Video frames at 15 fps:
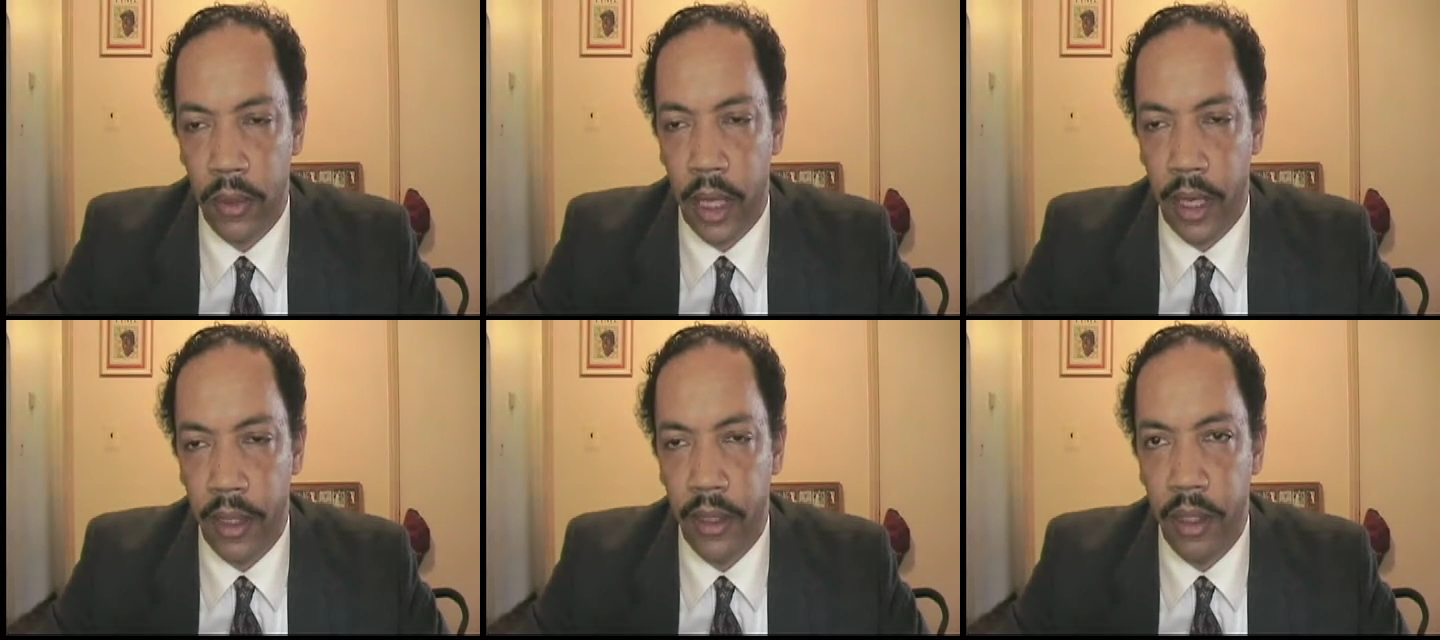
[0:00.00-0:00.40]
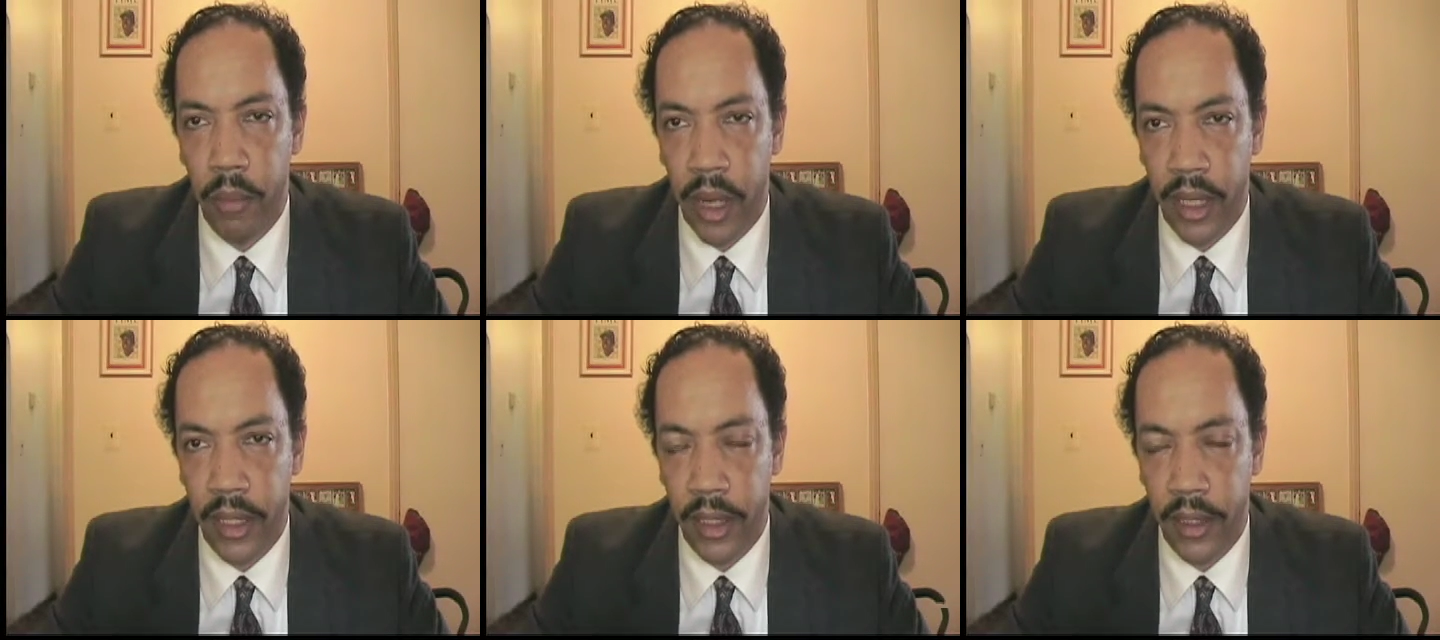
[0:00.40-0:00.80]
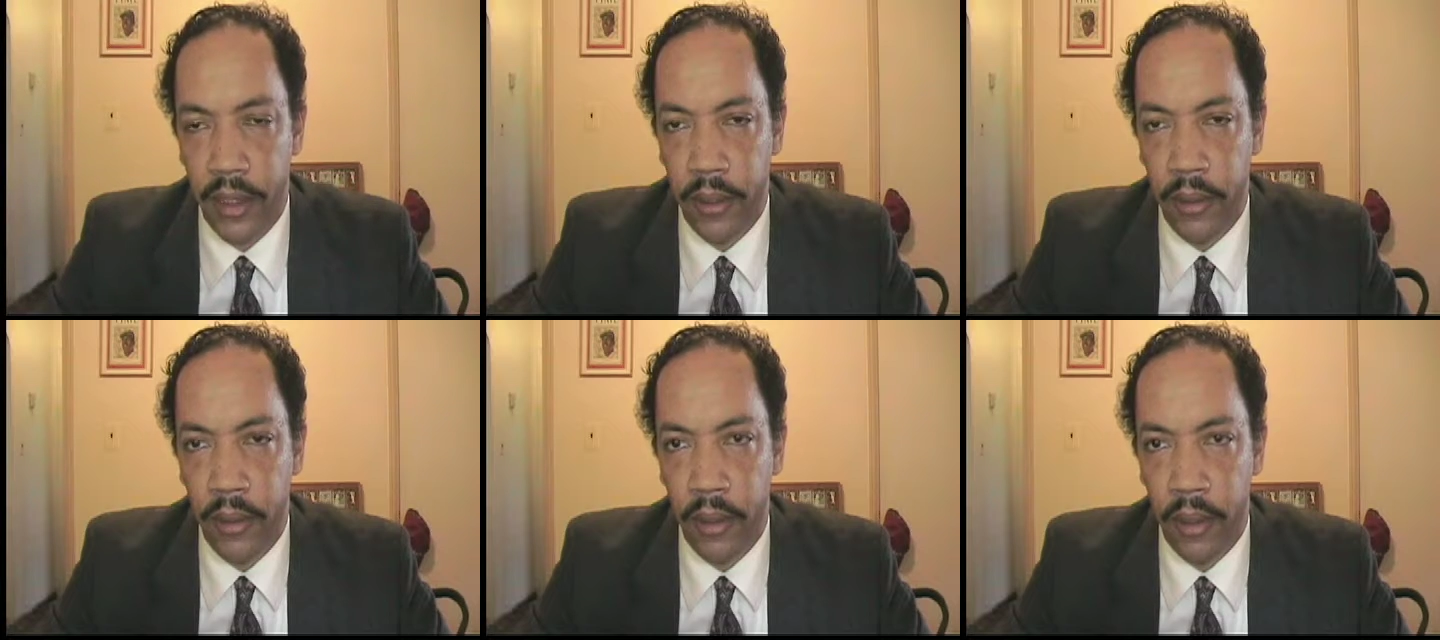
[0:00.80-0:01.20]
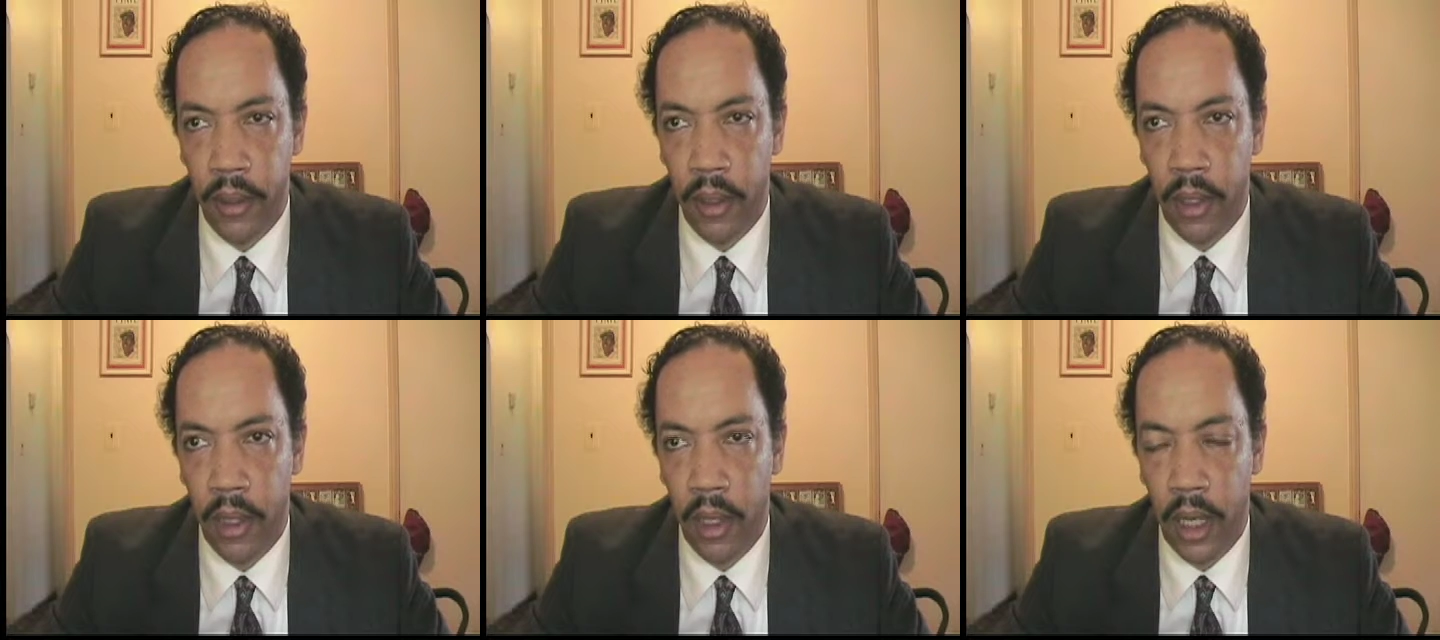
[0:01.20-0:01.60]
Okay, here's the message.
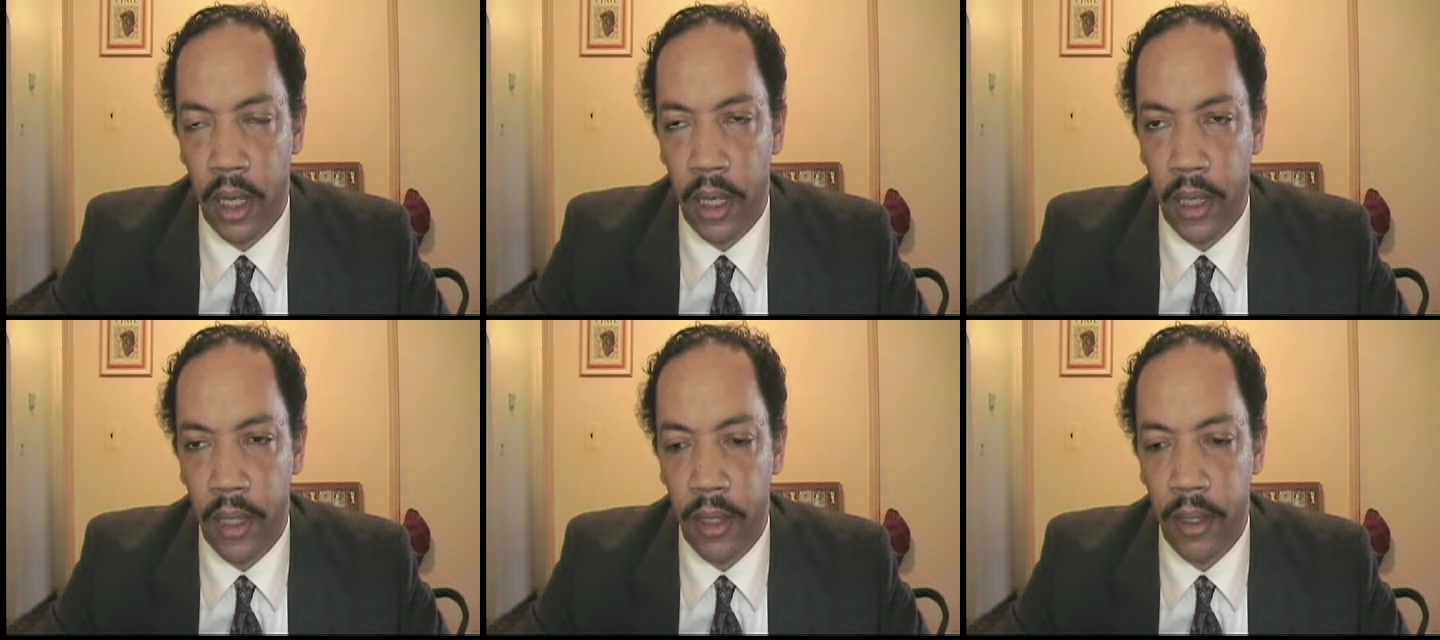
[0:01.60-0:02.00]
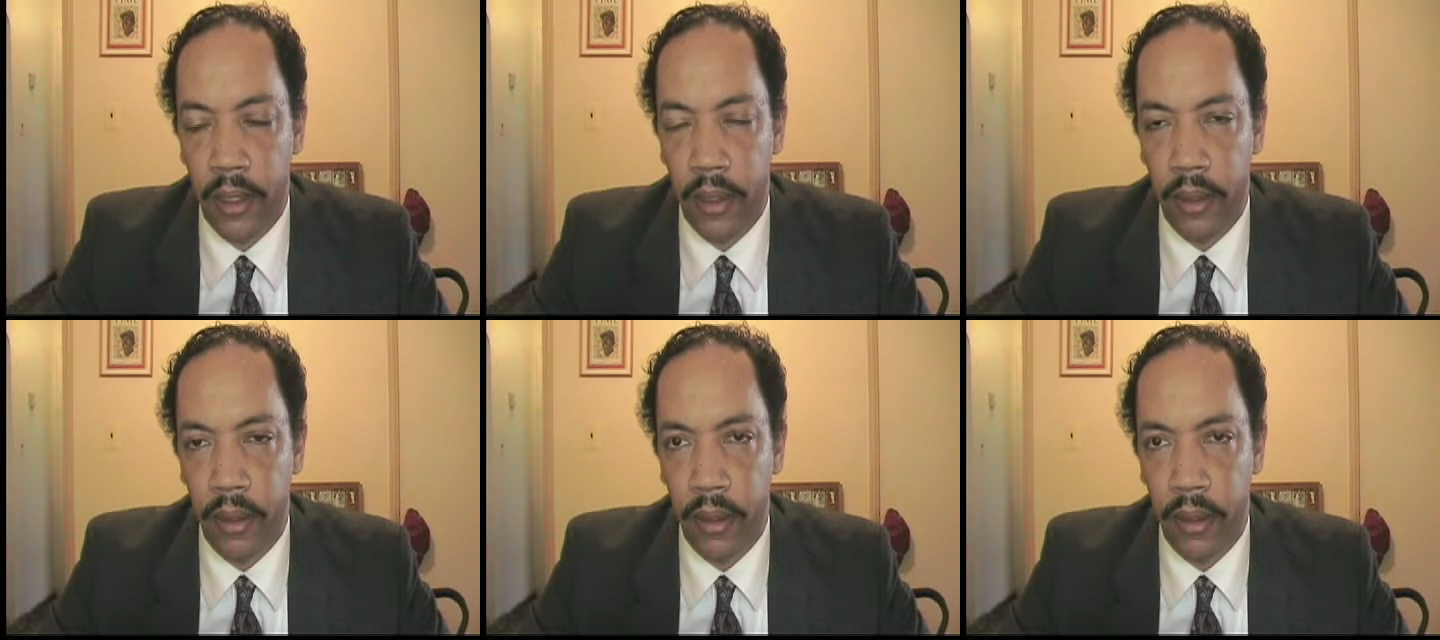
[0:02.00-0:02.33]
Uh,